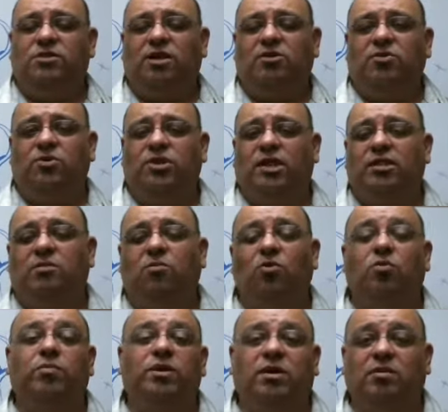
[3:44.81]
Not only that, the
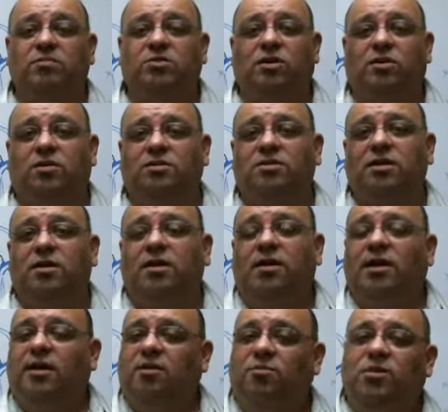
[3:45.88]
more it becomes ours
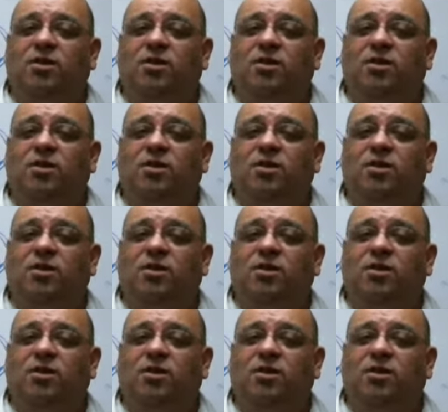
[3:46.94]
and it